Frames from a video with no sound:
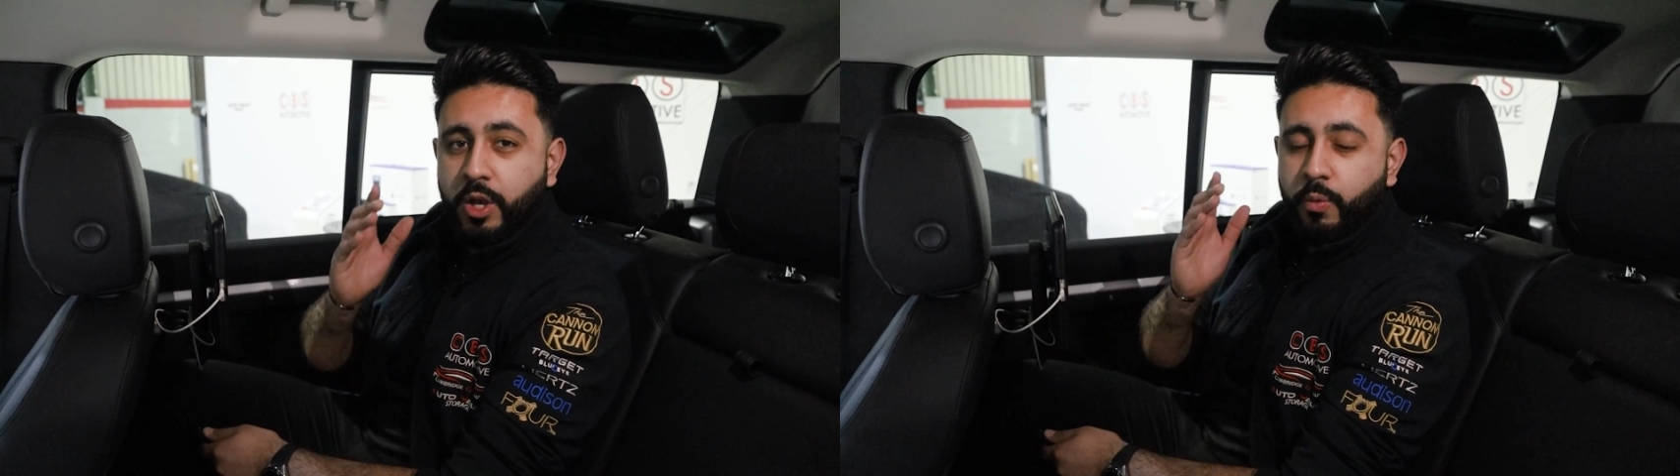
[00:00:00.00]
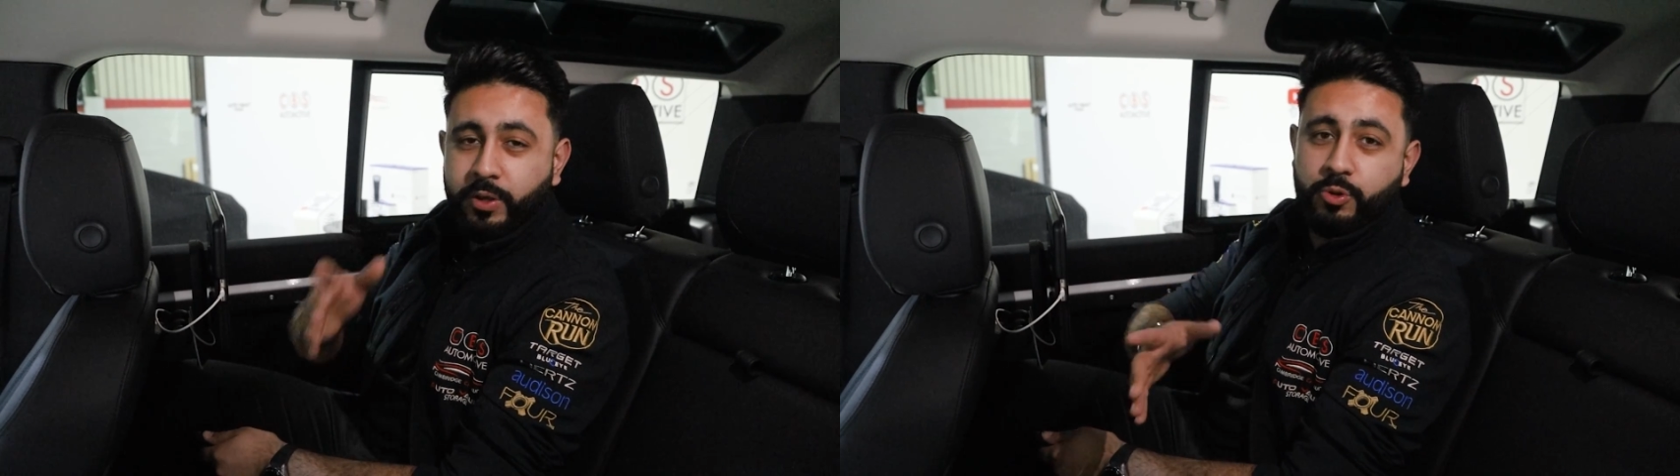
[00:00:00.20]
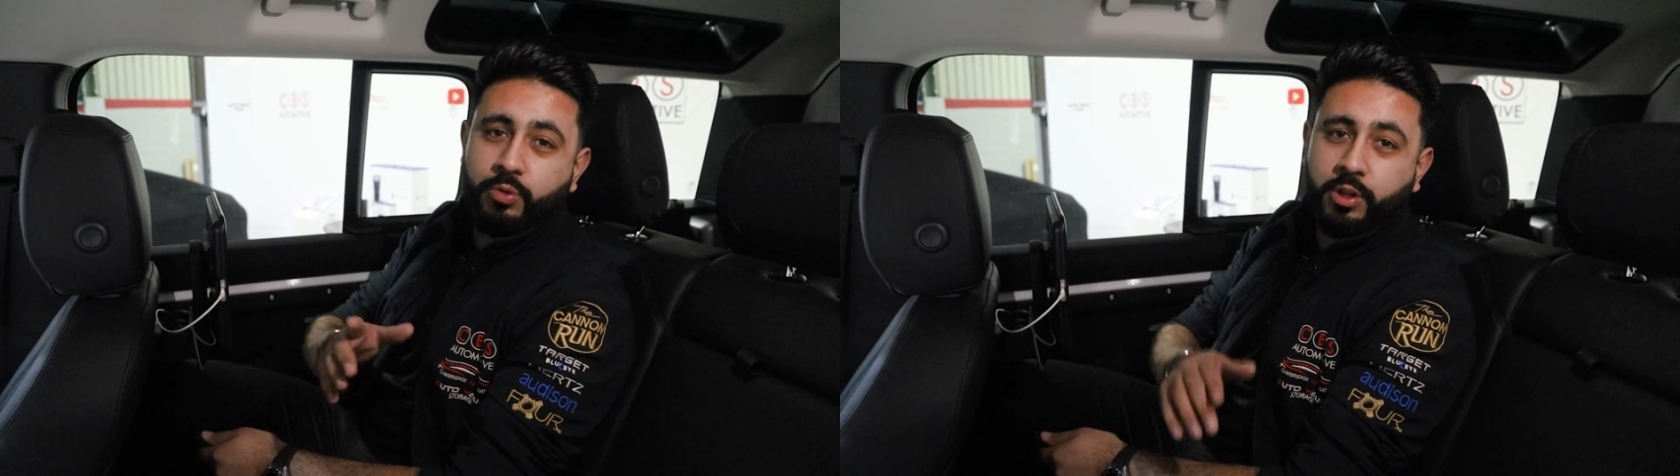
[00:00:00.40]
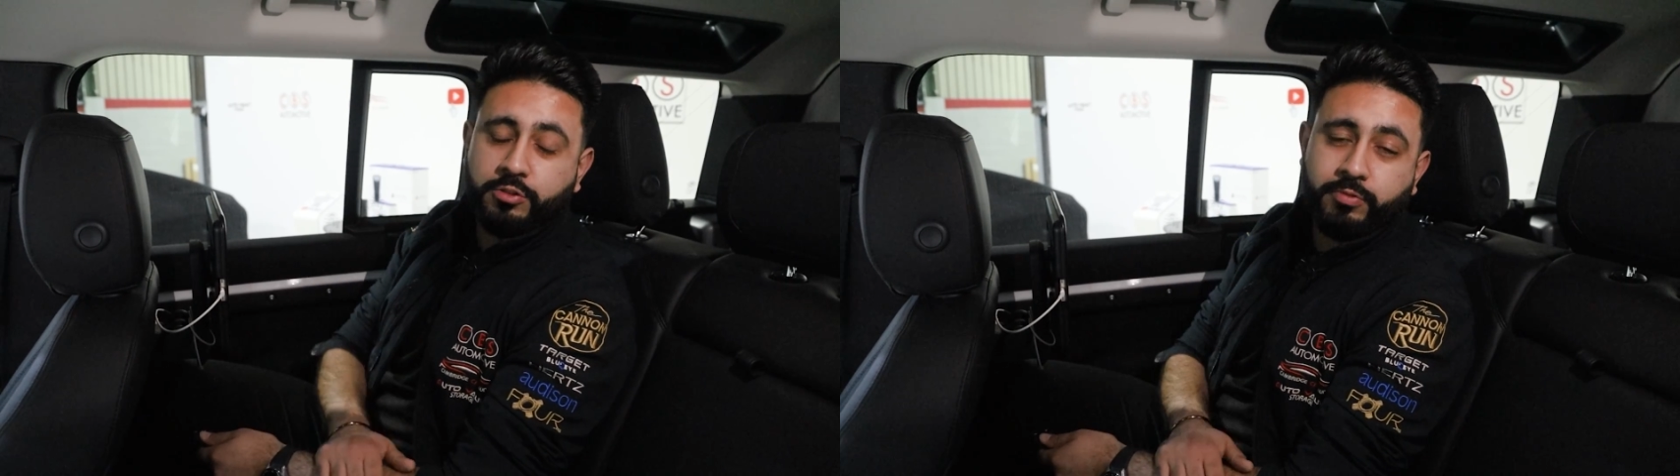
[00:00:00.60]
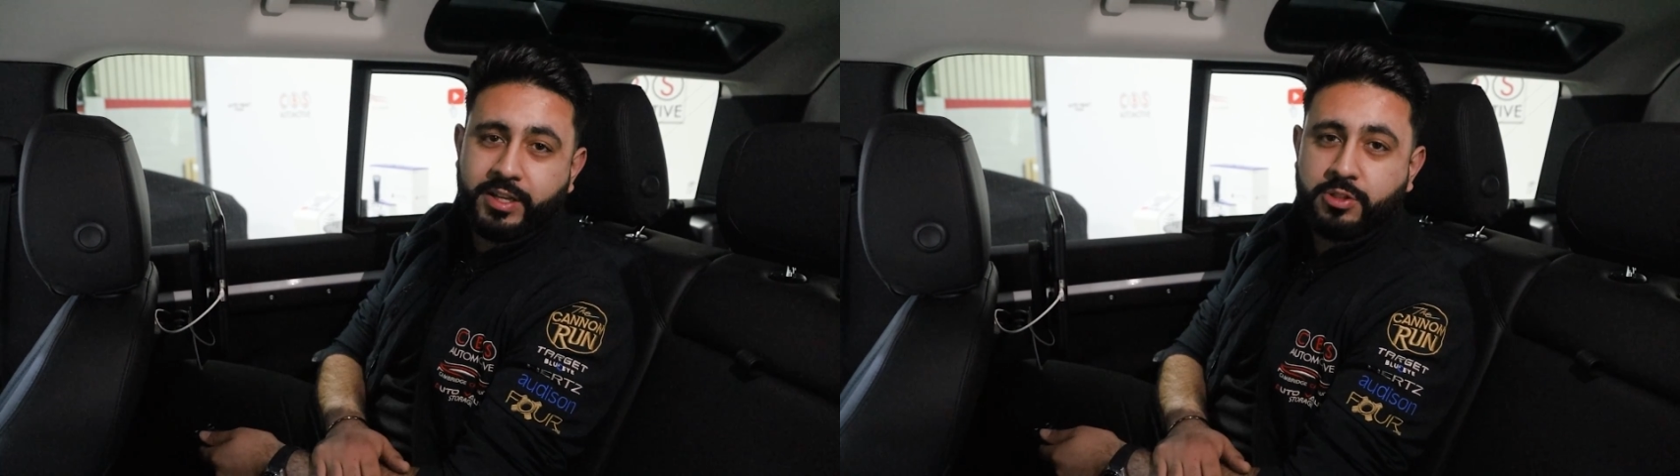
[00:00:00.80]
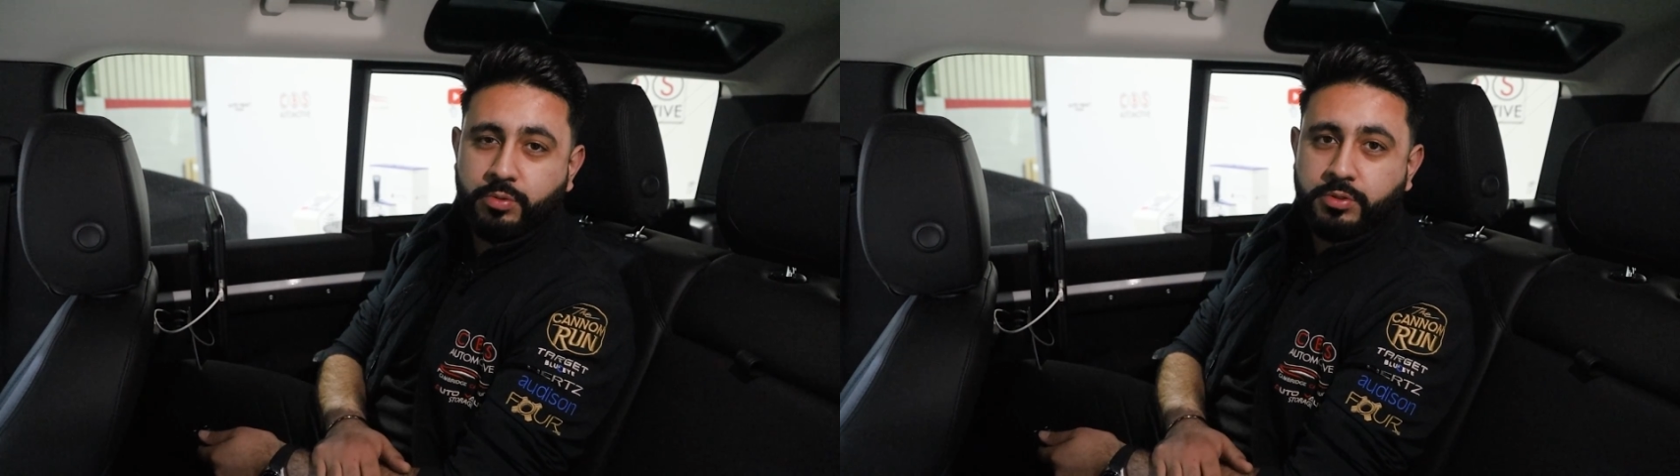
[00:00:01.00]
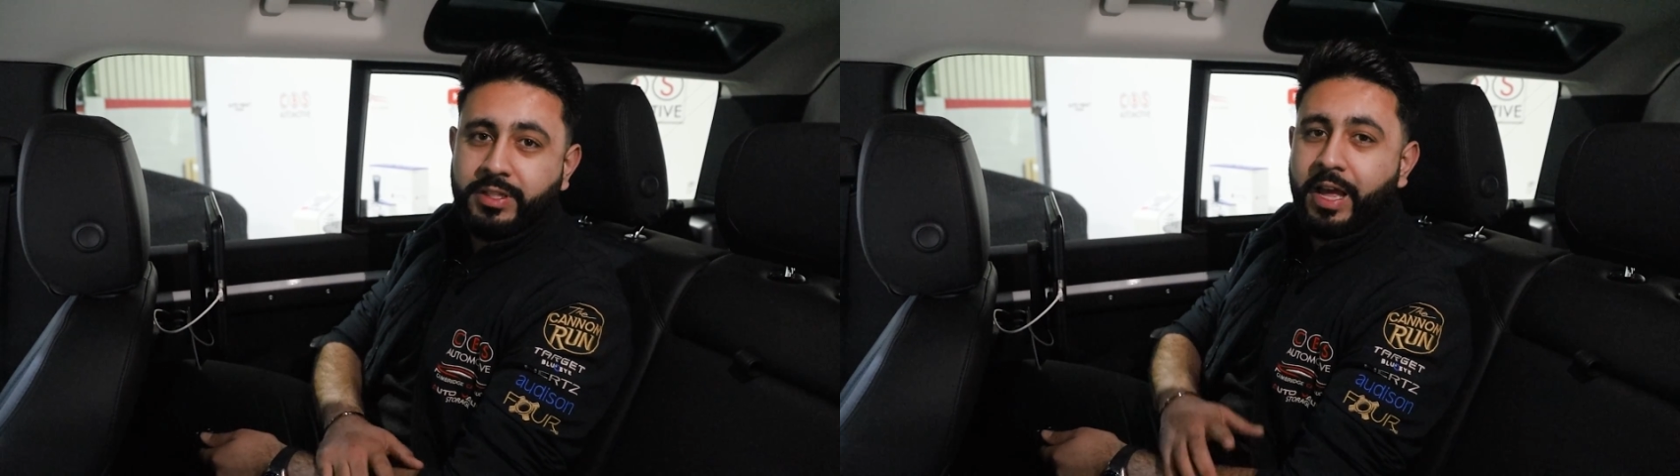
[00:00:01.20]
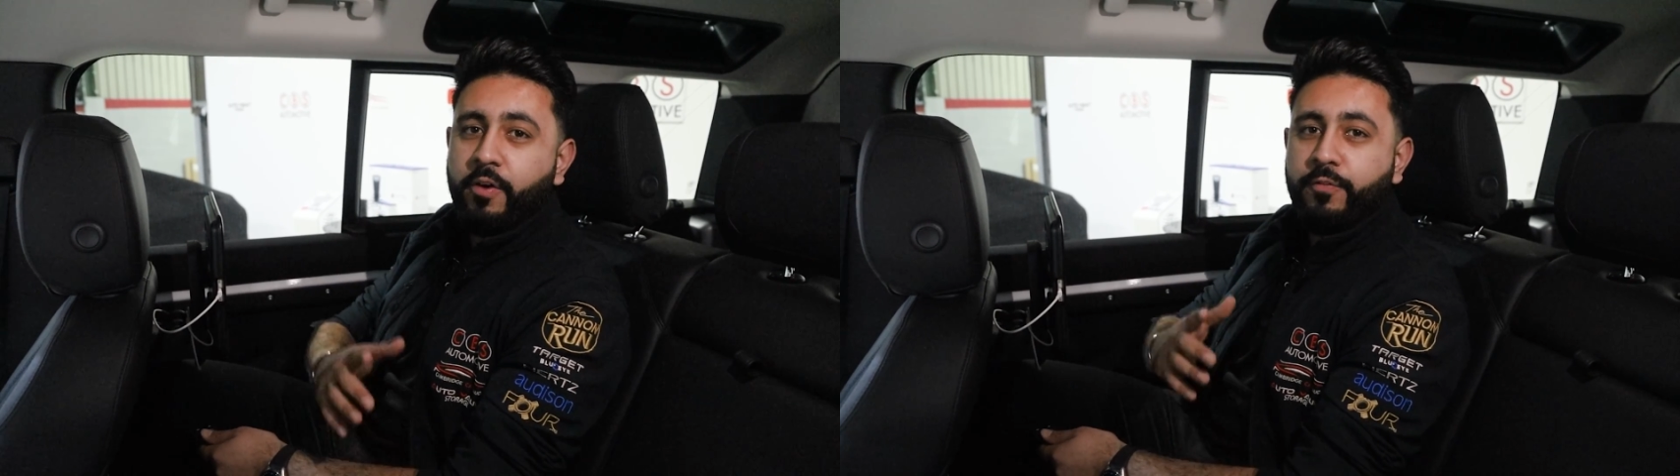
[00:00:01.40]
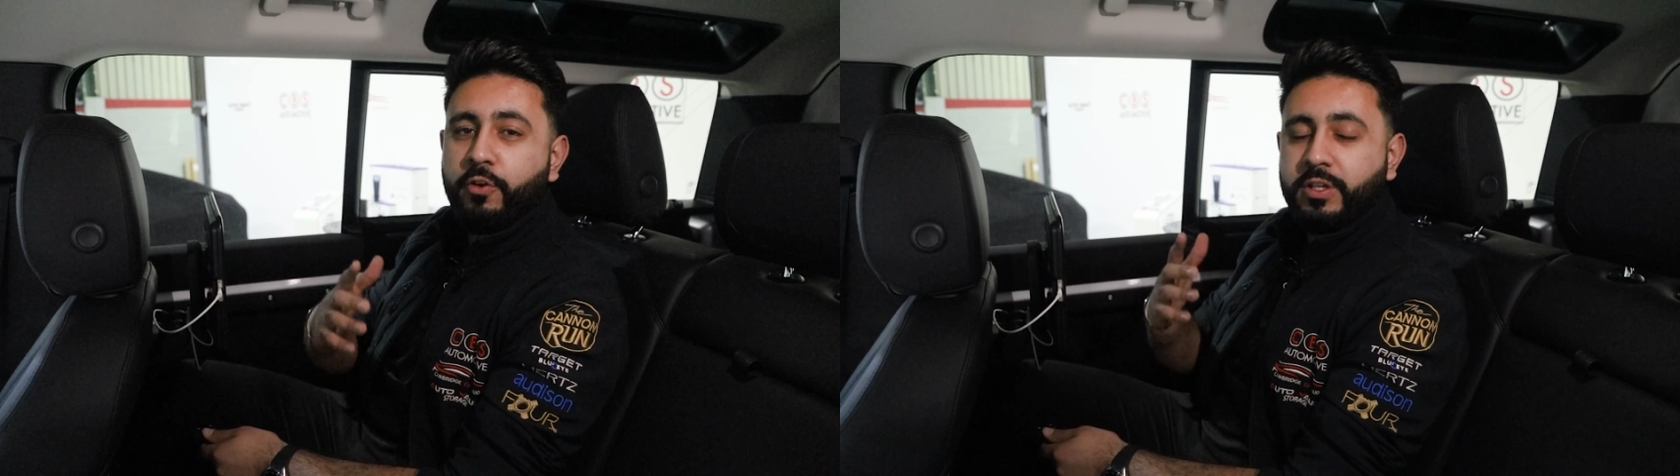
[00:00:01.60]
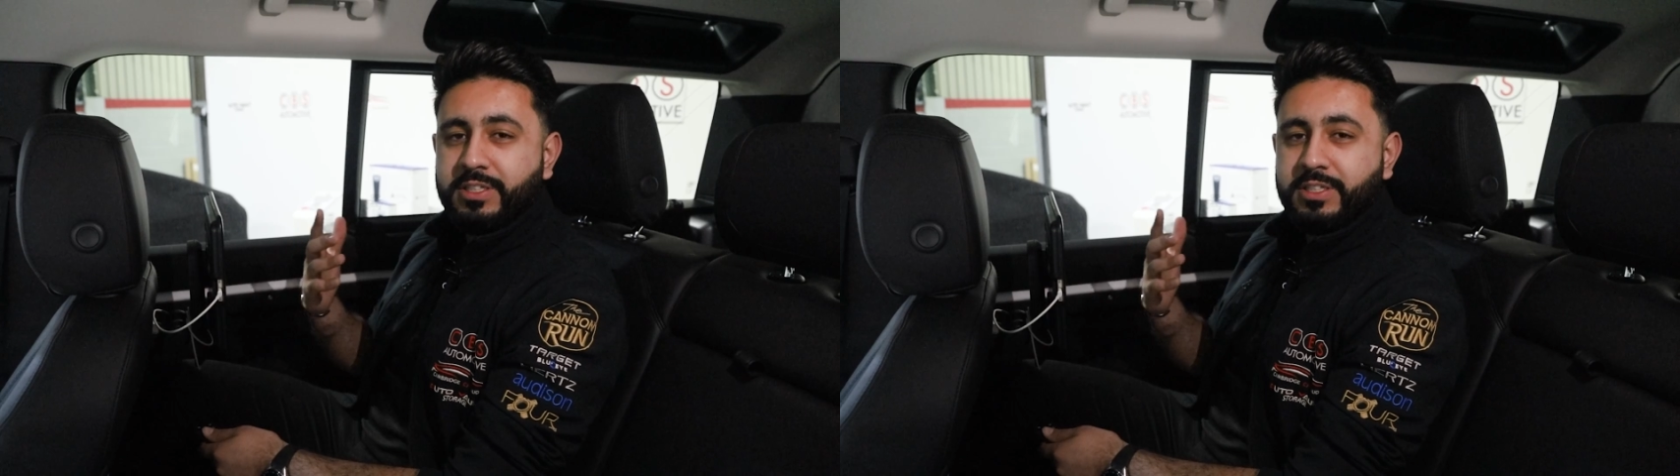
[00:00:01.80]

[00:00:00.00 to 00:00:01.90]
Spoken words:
with all those rattles. Now fully